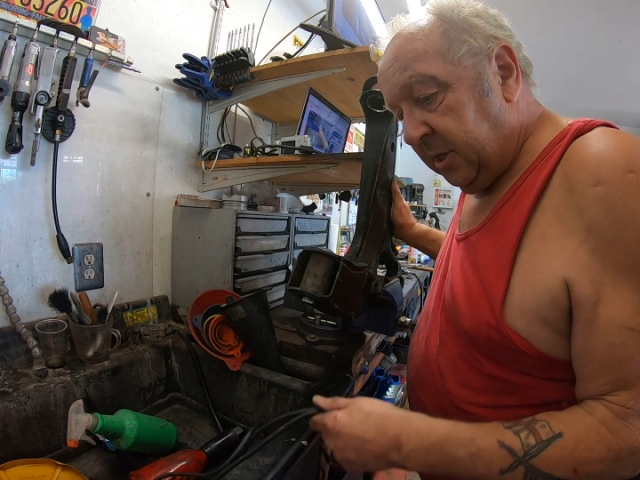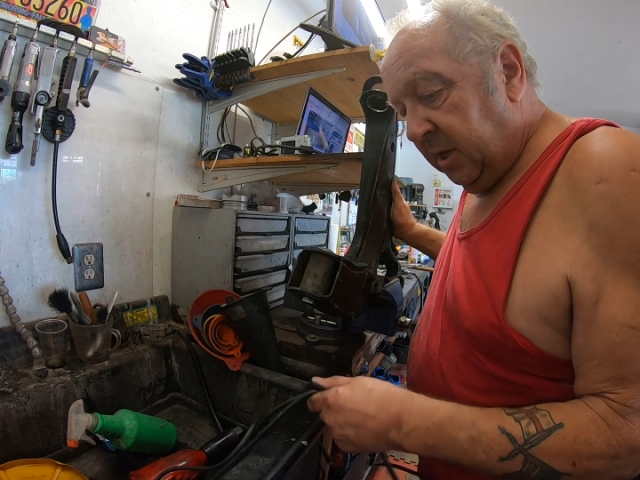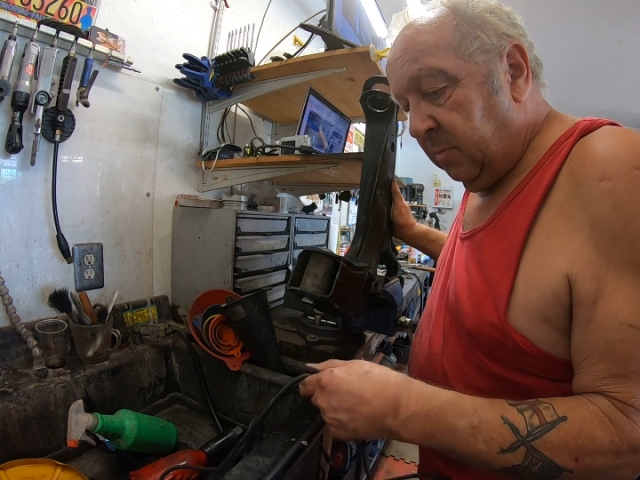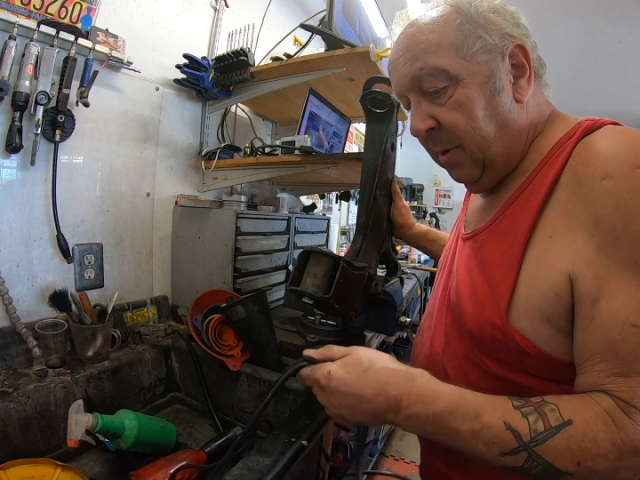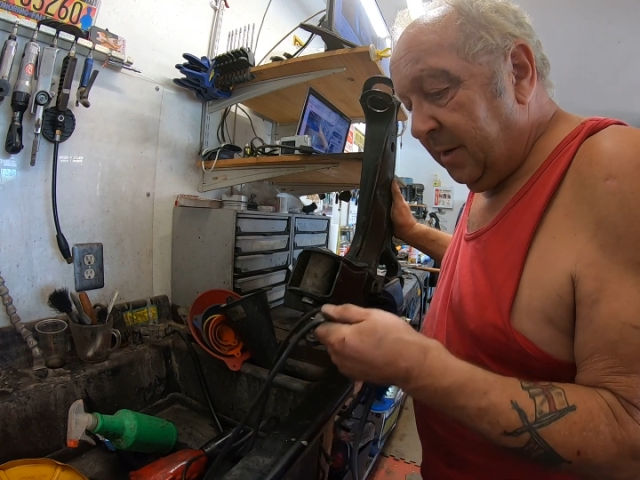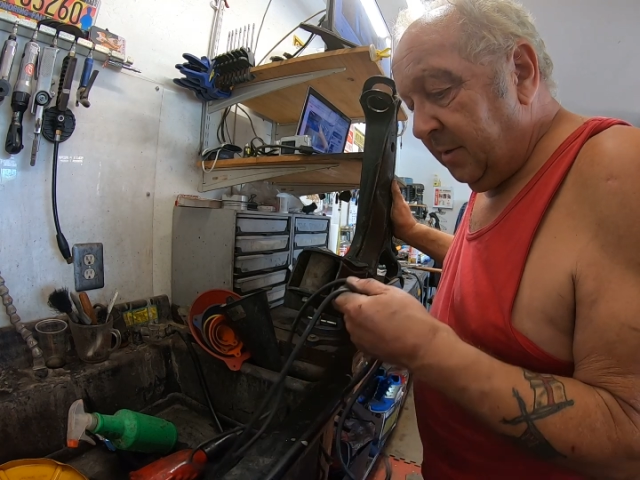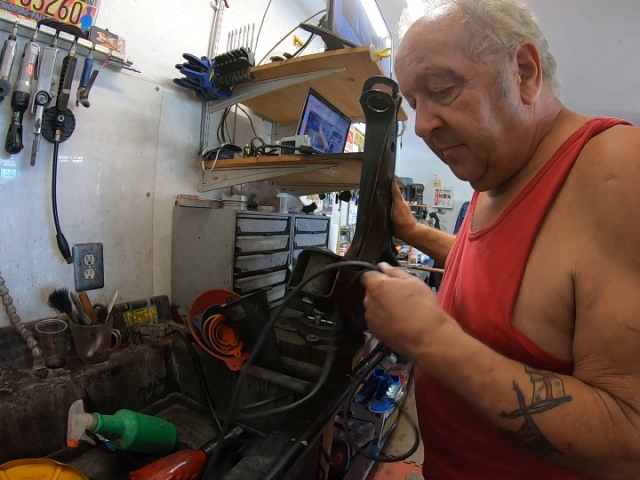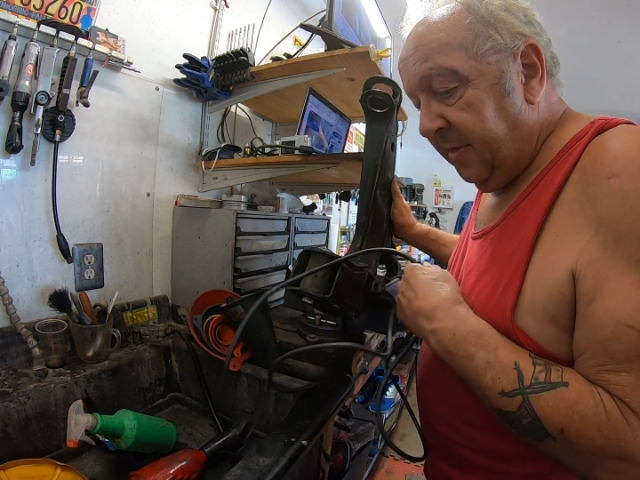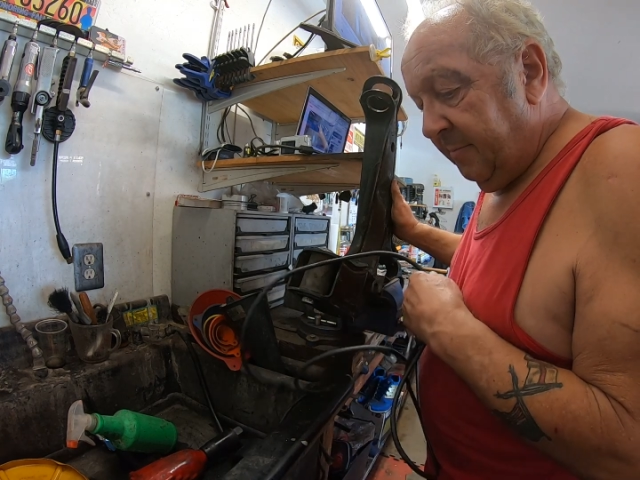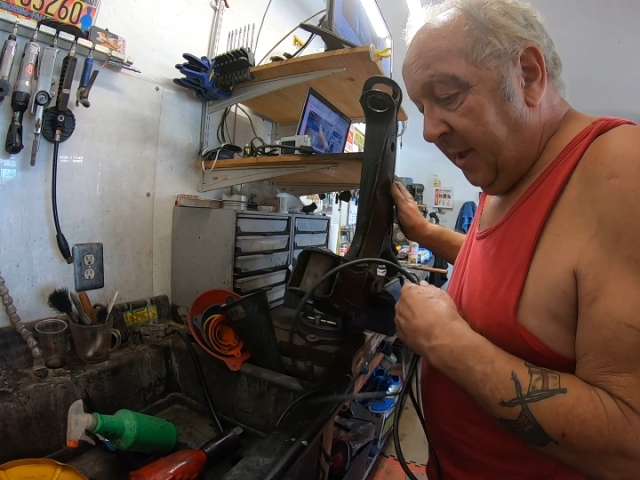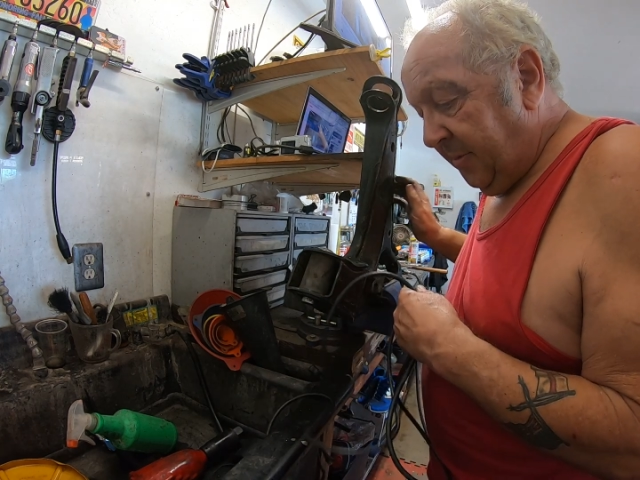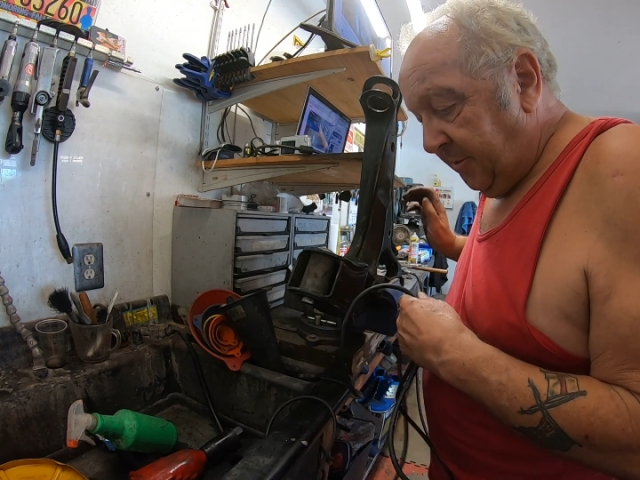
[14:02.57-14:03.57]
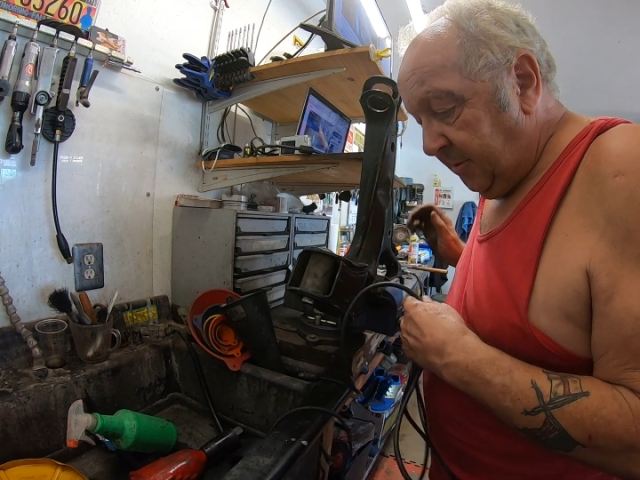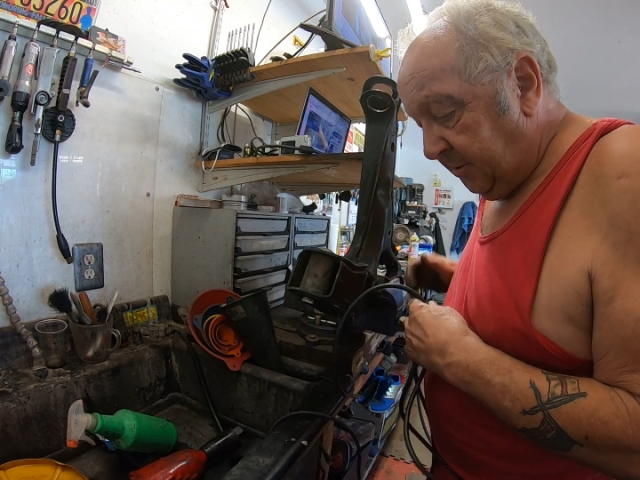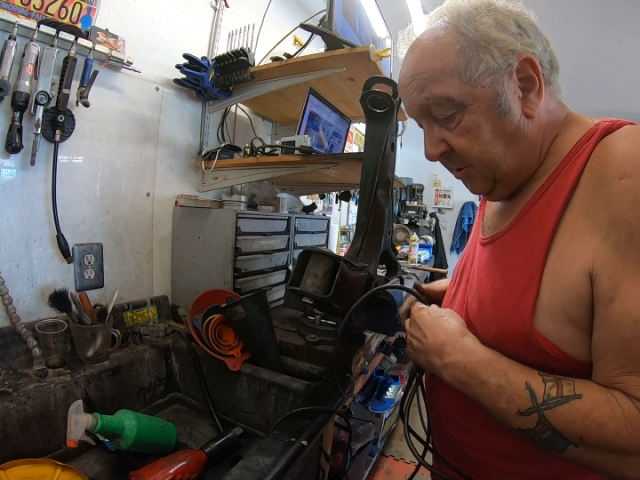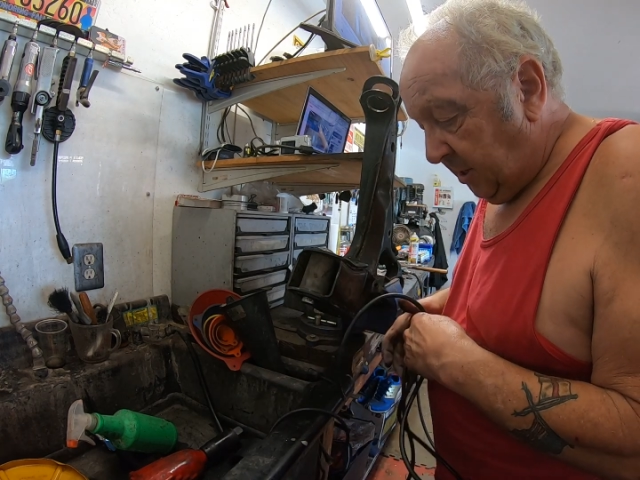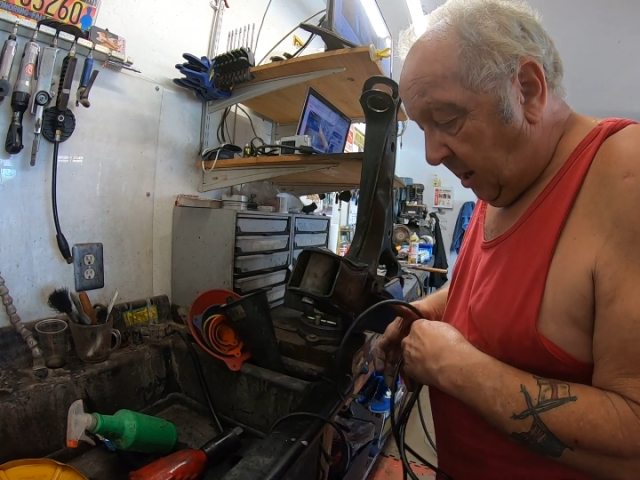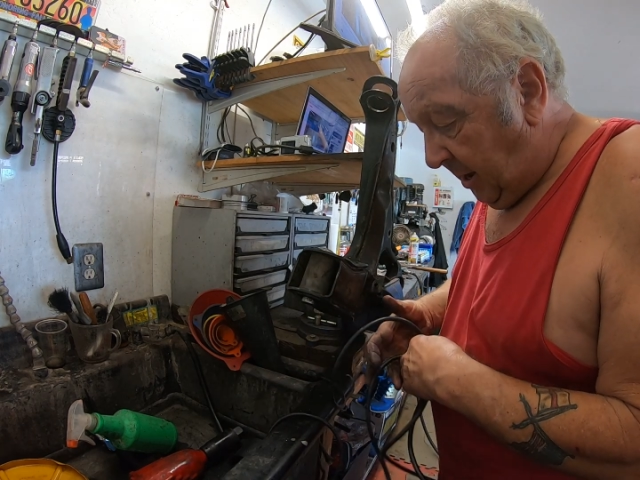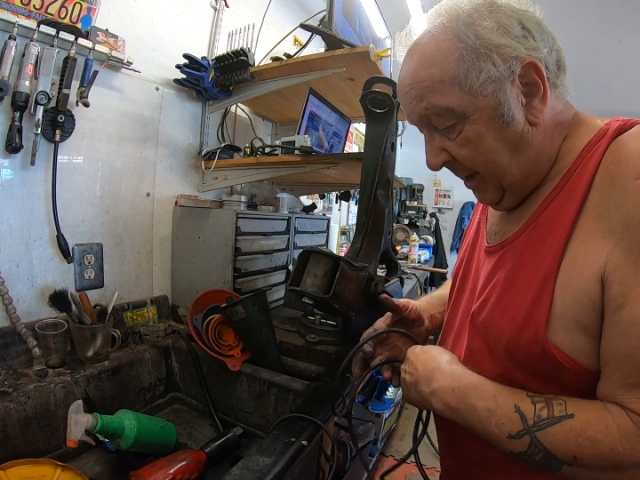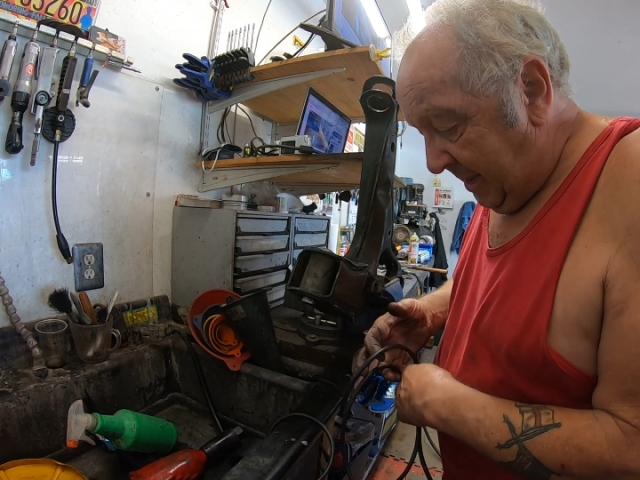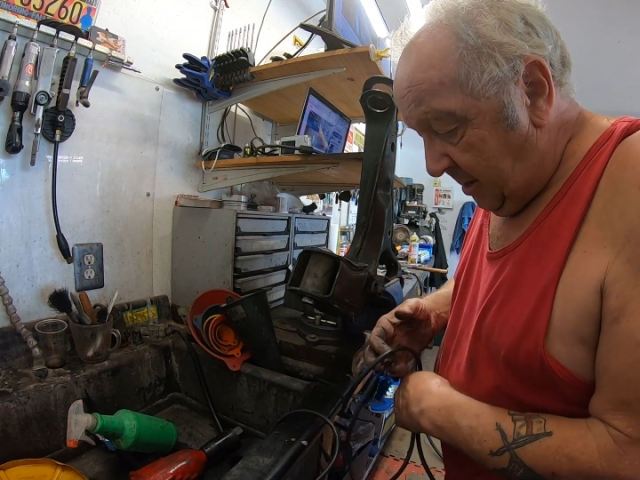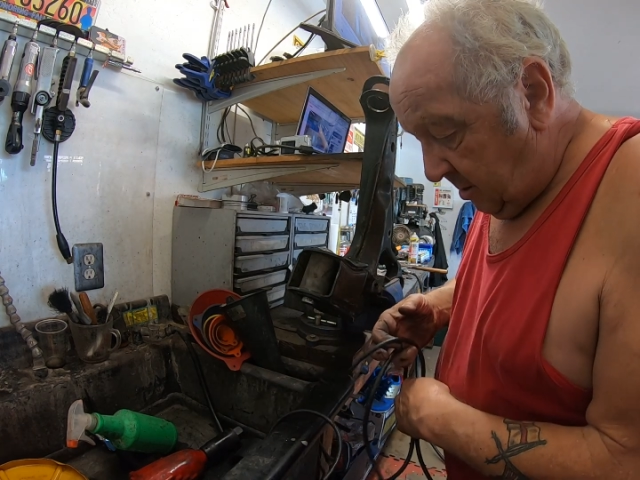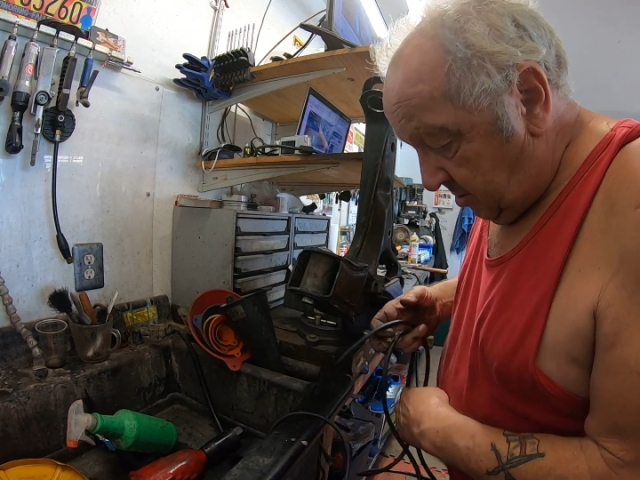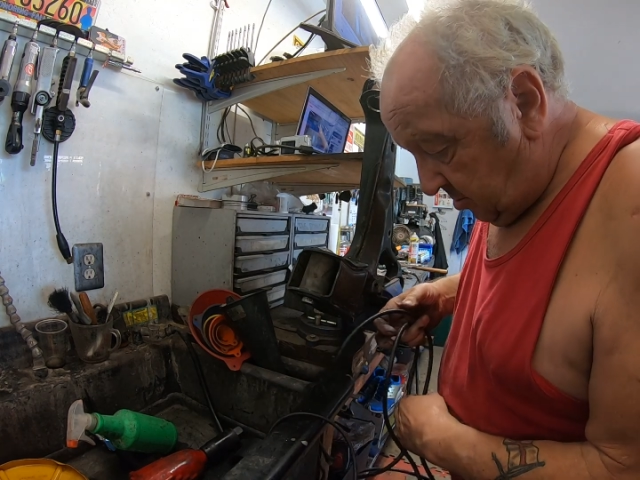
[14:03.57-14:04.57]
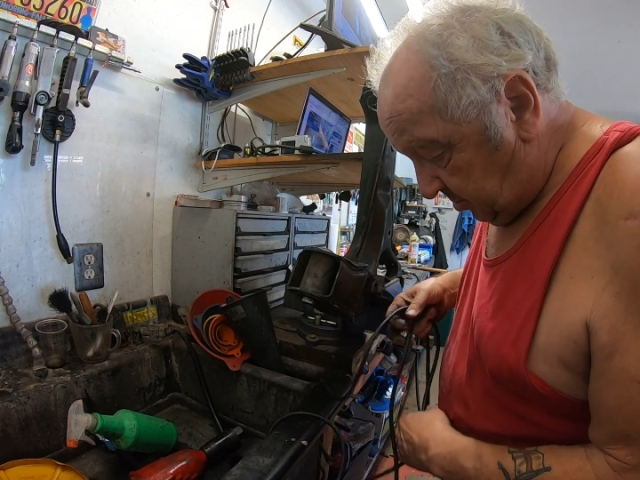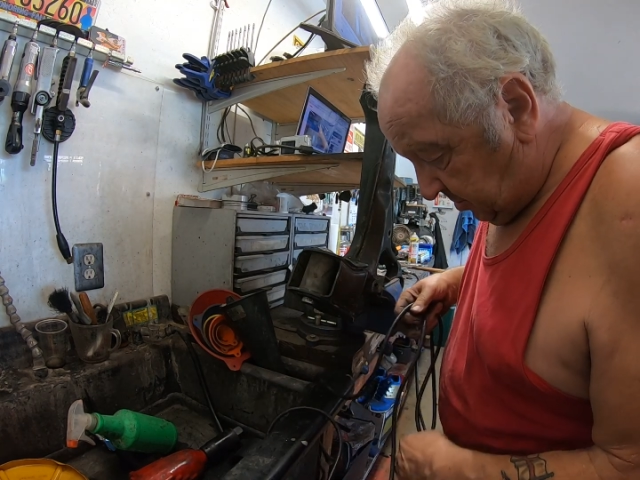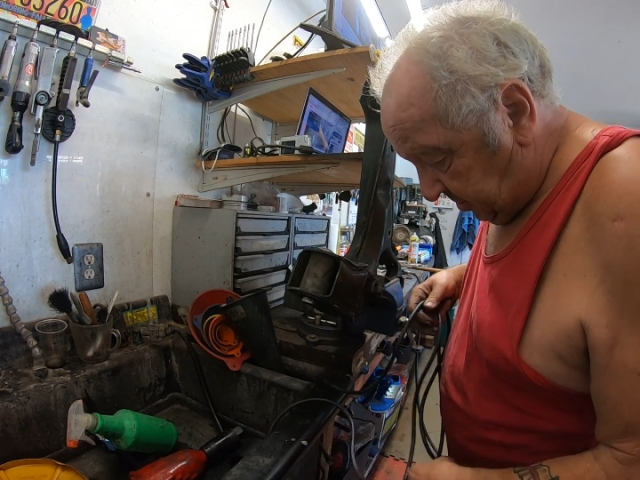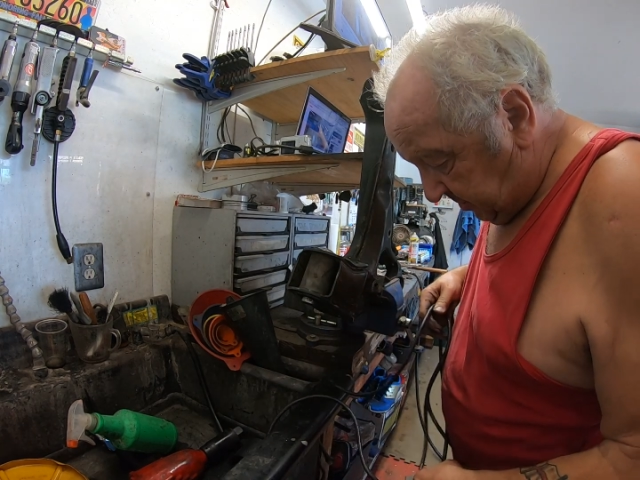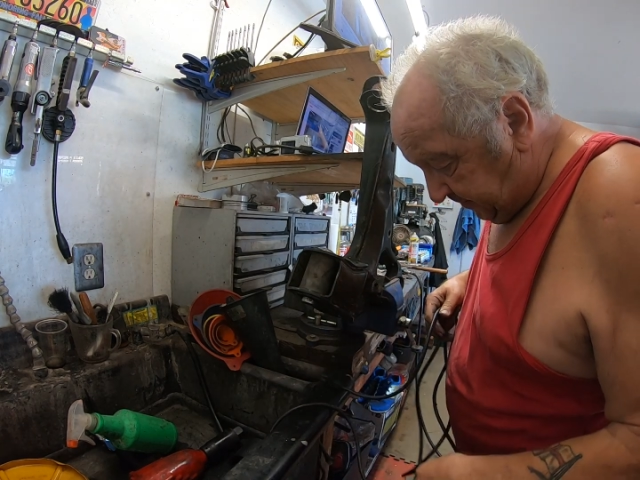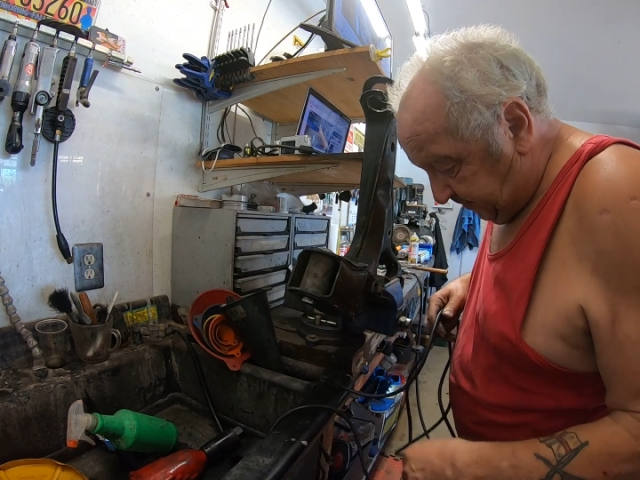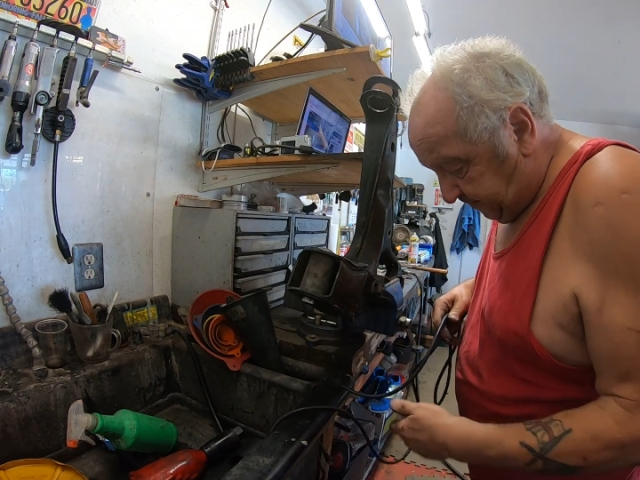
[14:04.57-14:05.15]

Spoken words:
see one of the methods I use.